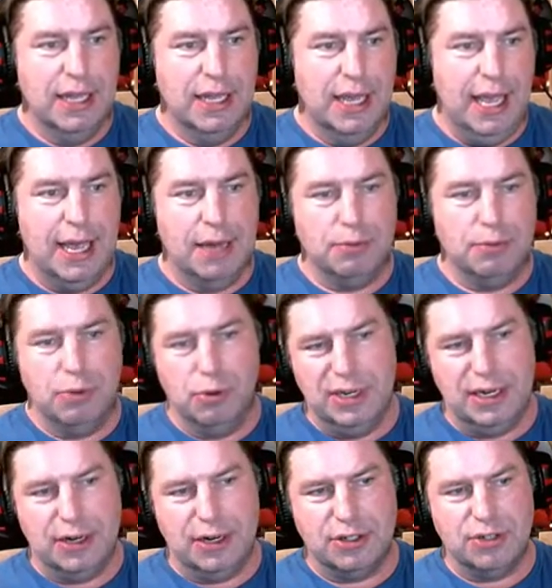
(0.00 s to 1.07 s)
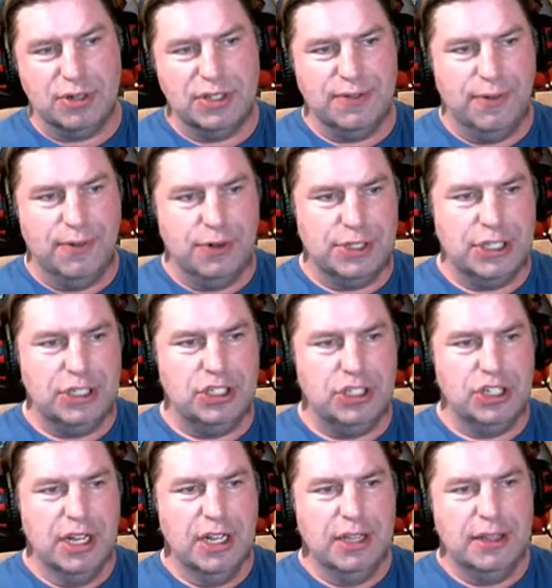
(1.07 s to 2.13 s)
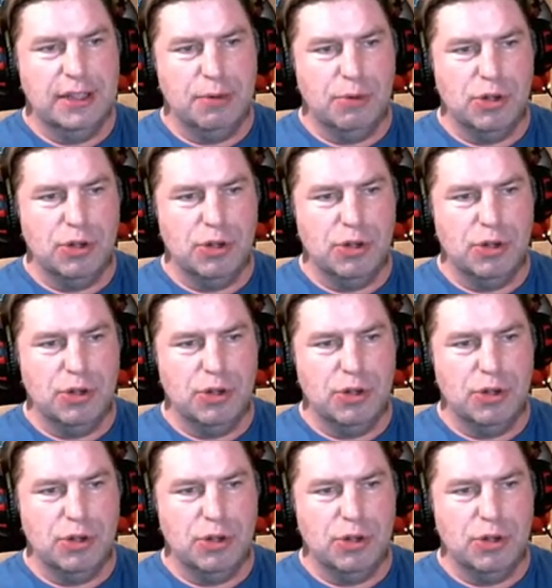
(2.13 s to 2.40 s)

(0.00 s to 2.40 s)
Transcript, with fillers: And we'll read our source voltage. Then